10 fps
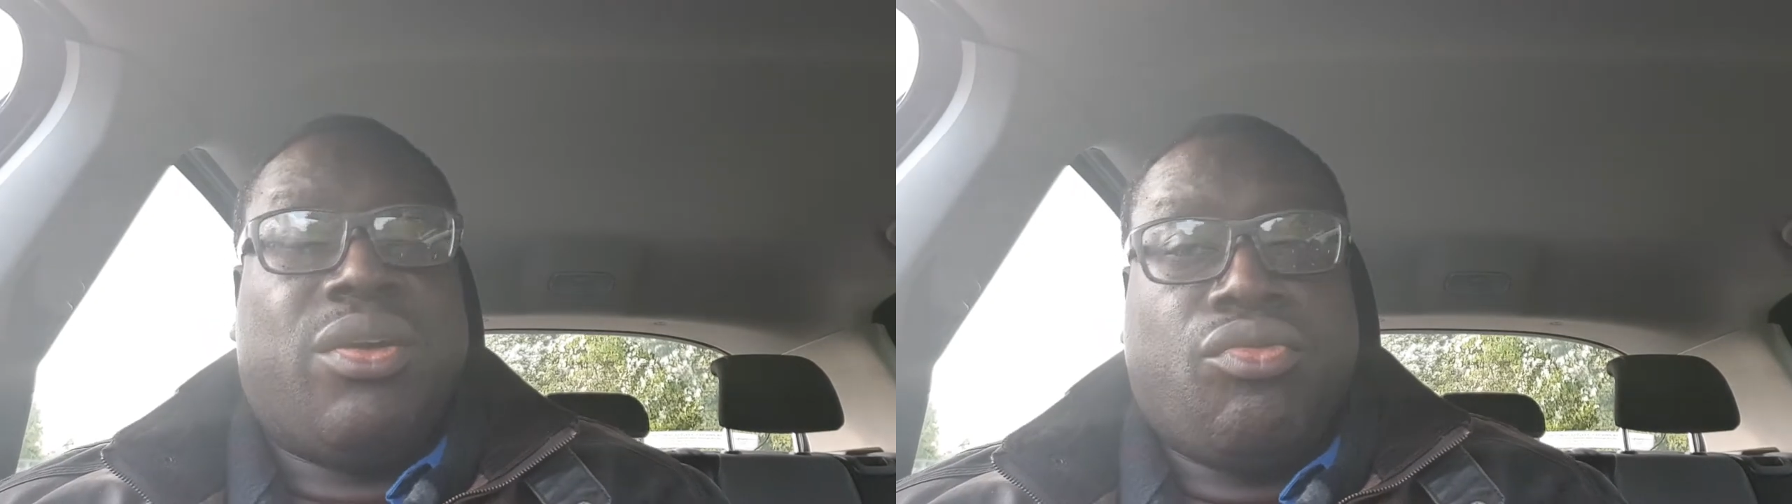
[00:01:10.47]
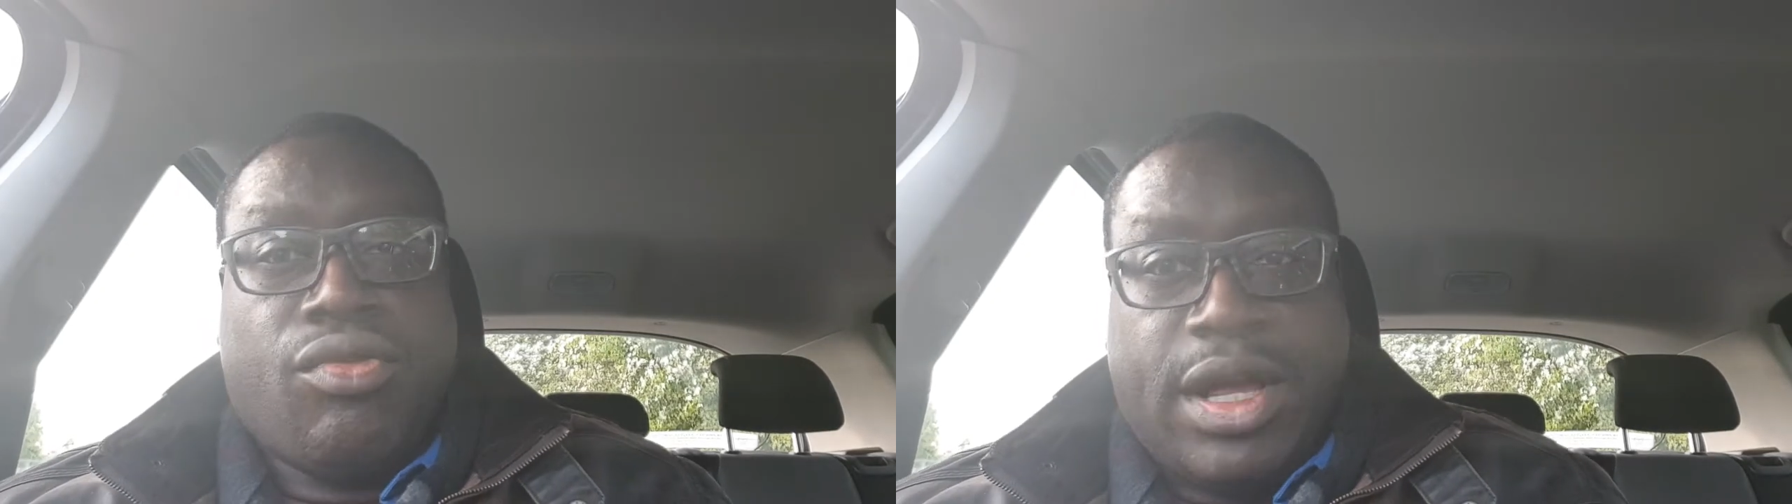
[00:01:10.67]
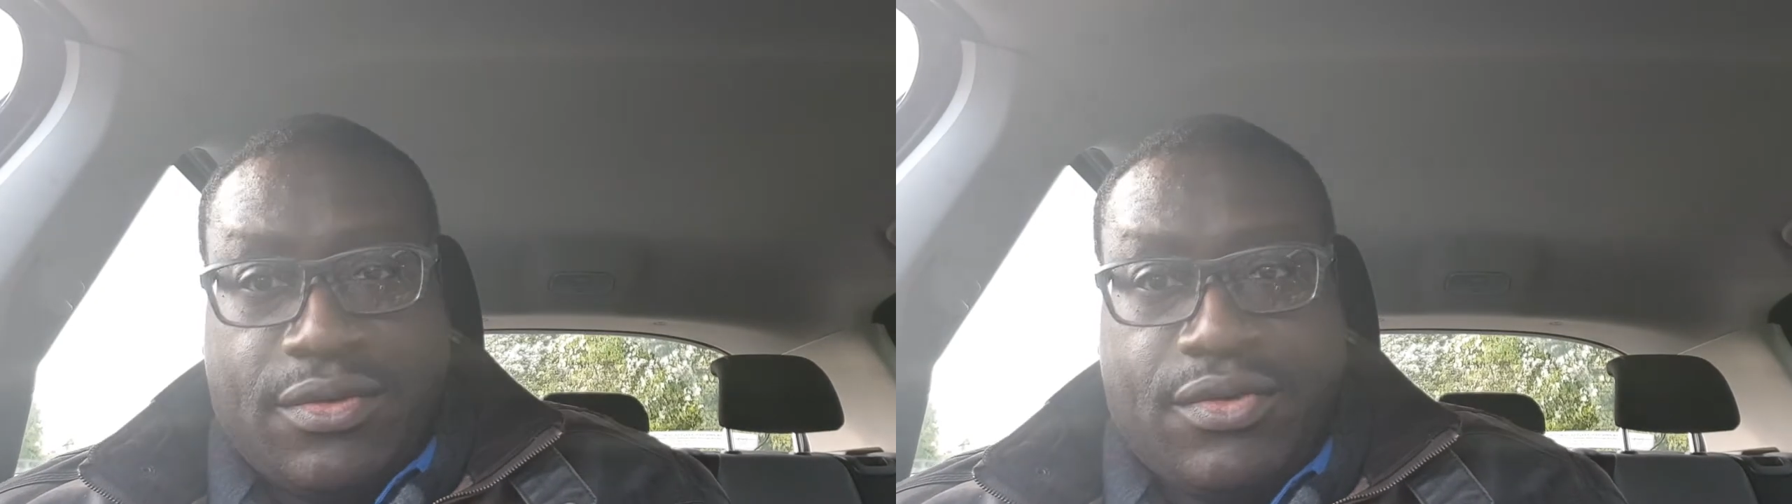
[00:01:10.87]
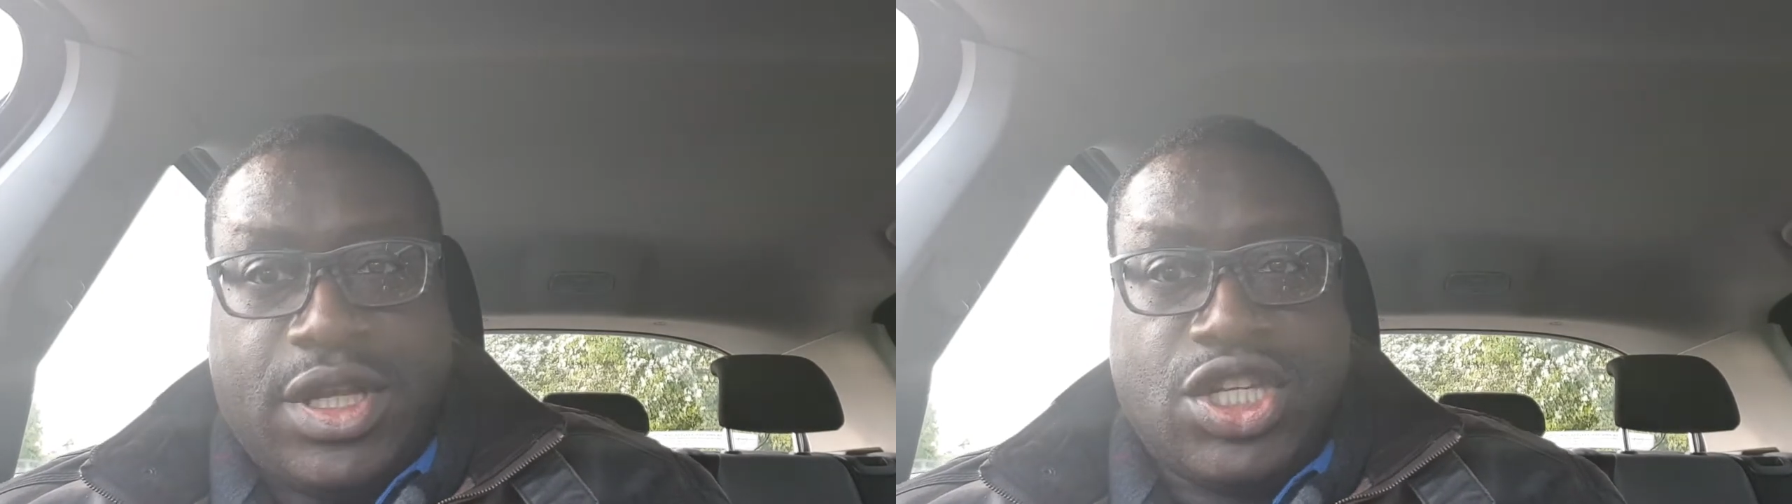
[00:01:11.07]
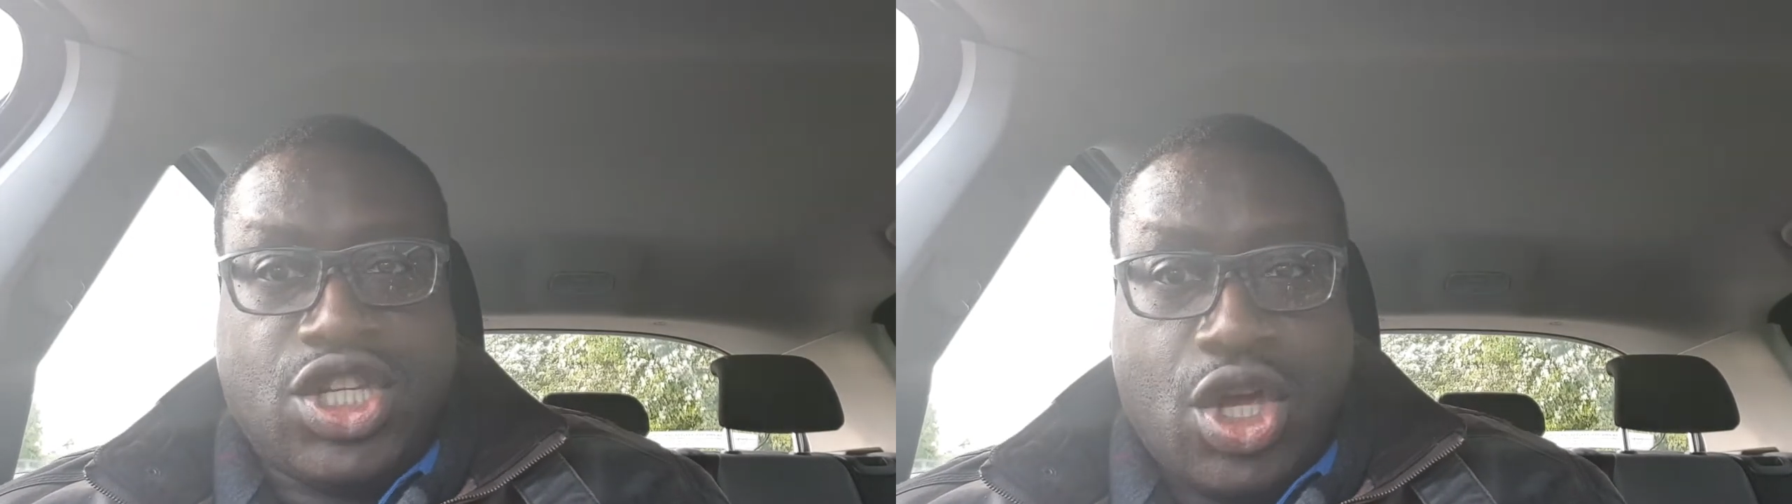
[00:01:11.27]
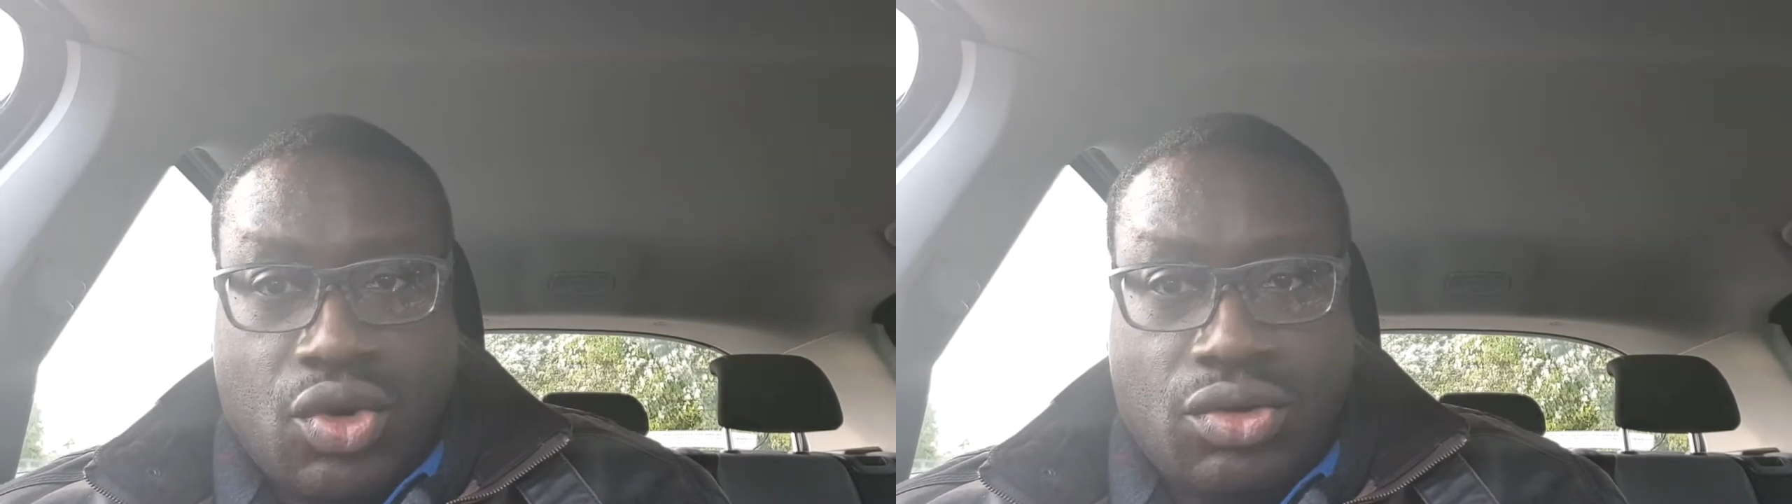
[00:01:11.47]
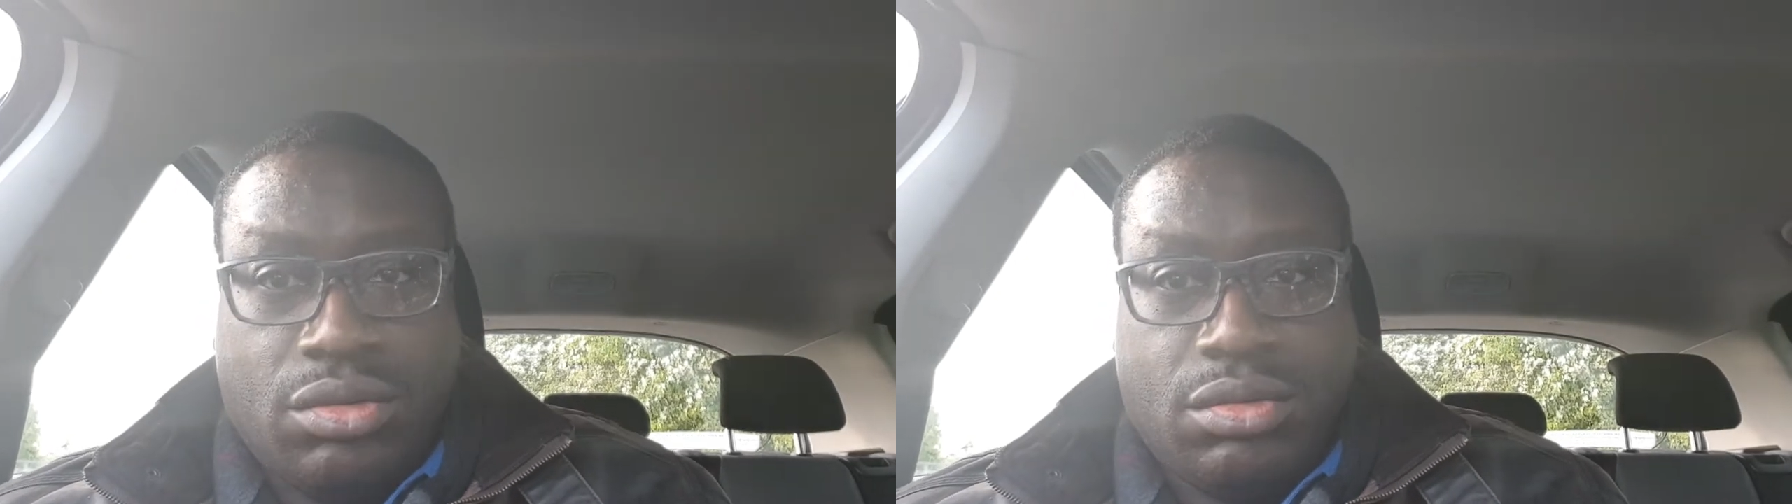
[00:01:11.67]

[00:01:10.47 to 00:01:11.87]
rightfully so.